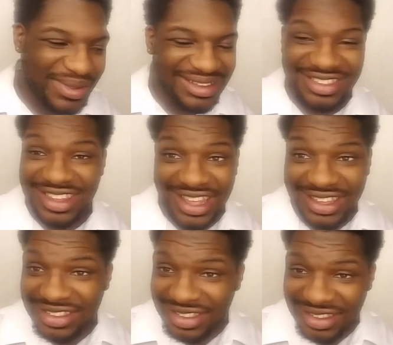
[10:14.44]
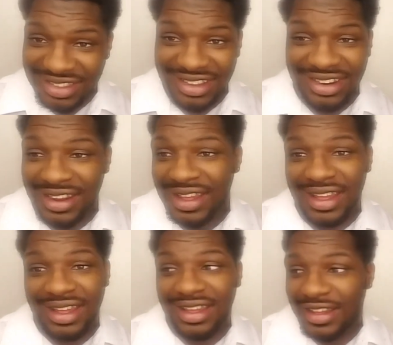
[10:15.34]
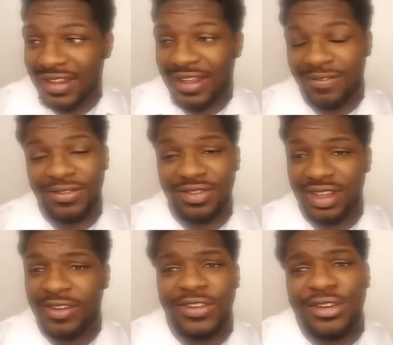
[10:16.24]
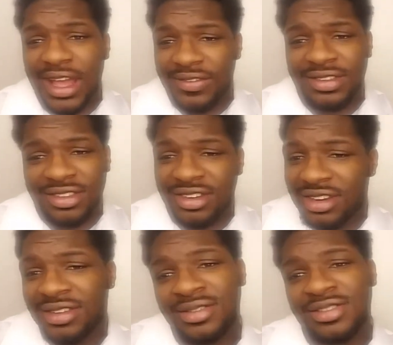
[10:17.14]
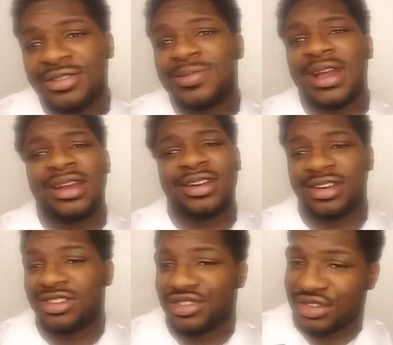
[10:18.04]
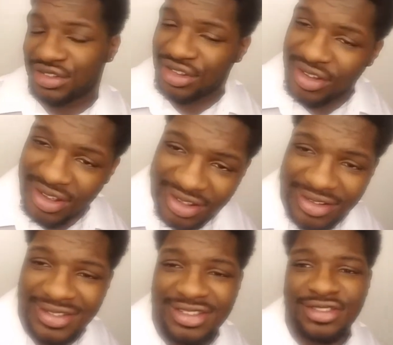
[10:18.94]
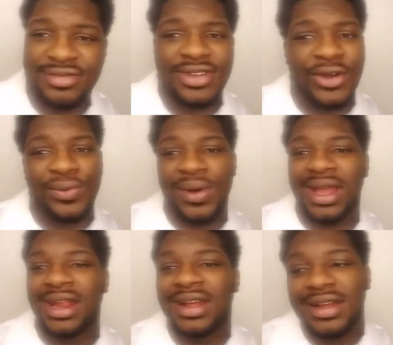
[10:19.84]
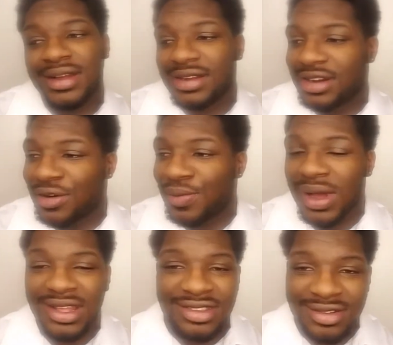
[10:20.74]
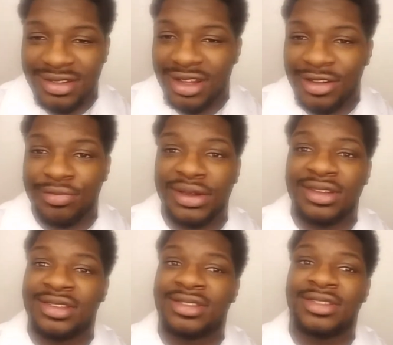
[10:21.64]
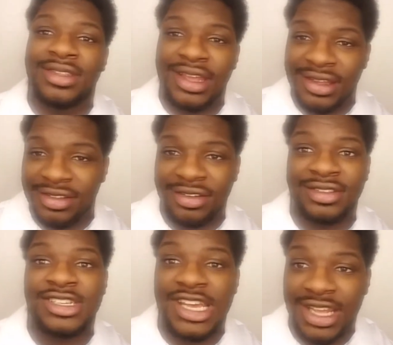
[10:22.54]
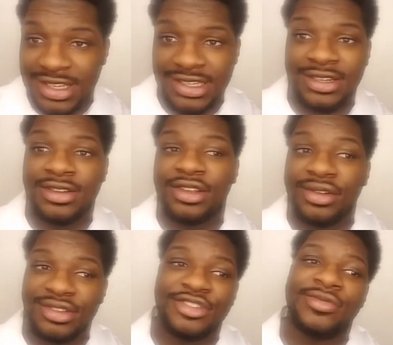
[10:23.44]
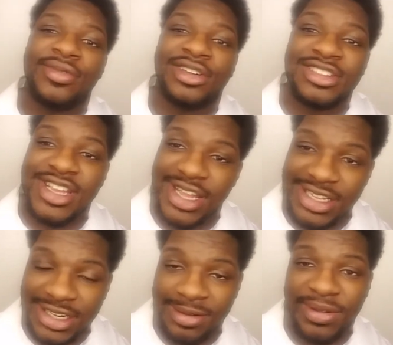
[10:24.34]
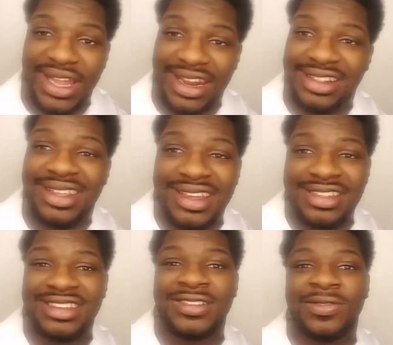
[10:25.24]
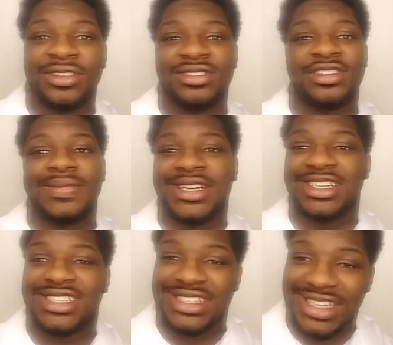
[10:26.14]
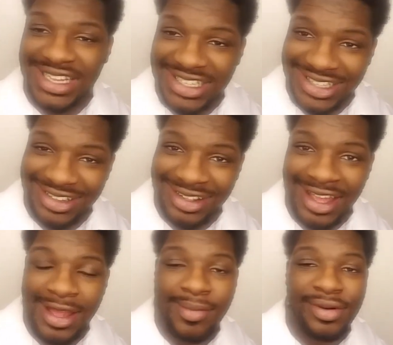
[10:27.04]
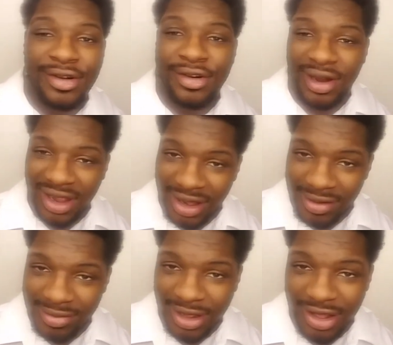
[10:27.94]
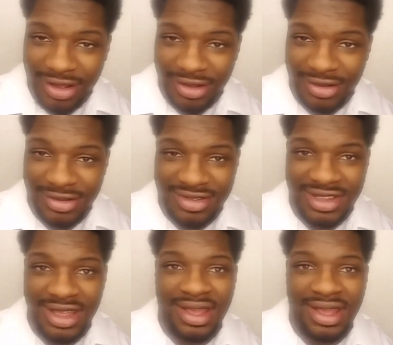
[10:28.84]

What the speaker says: But stay consistent. If you haven't started YouTube, I encourage you to start YouTube. Don't wait. Don't wait too long, because things are changing. YouTube are changing up a lot of things as far as the monetization program goes.